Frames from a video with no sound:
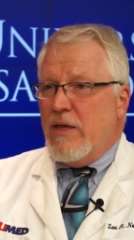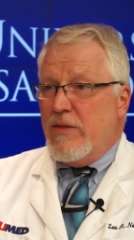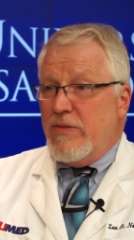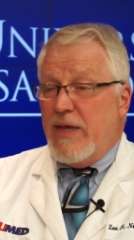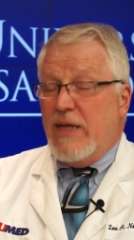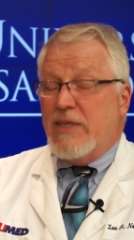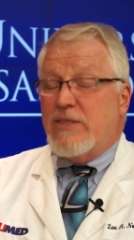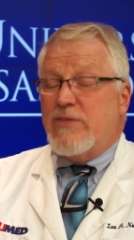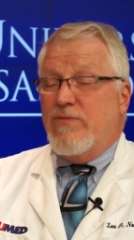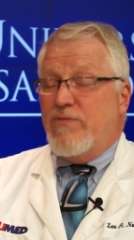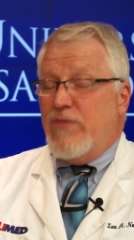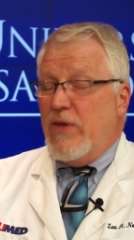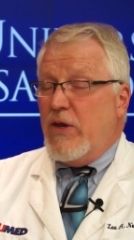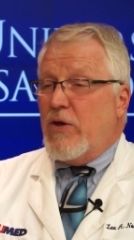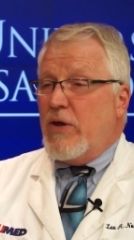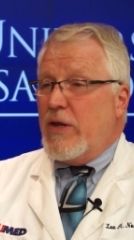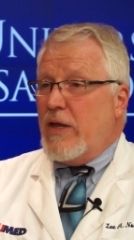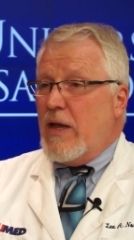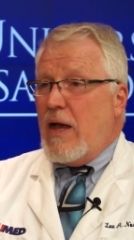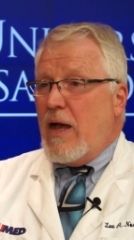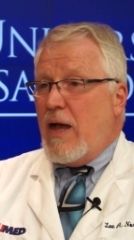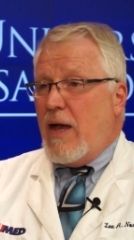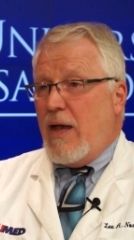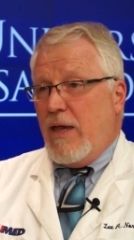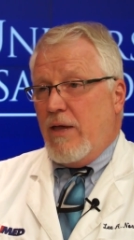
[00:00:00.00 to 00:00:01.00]
that's very
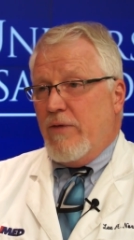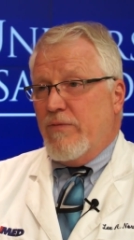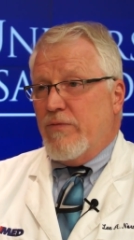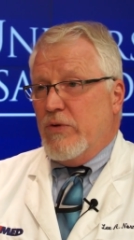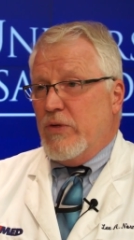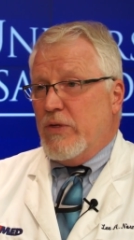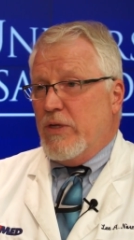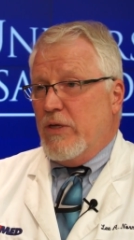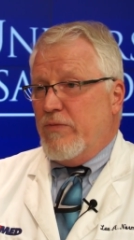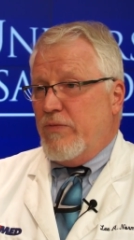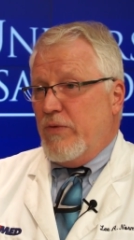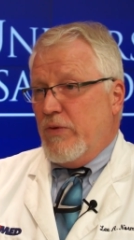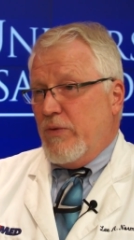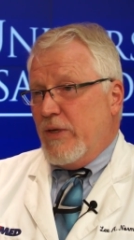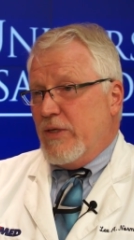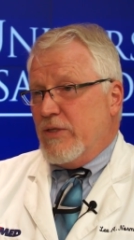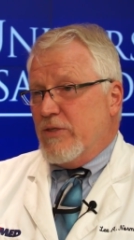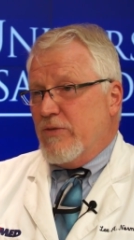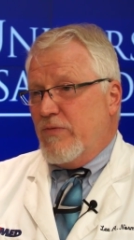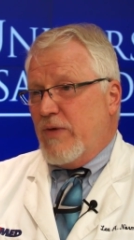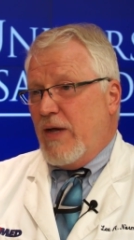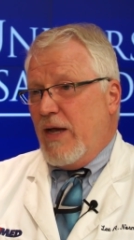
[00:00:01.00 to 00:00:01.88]
high for an influenza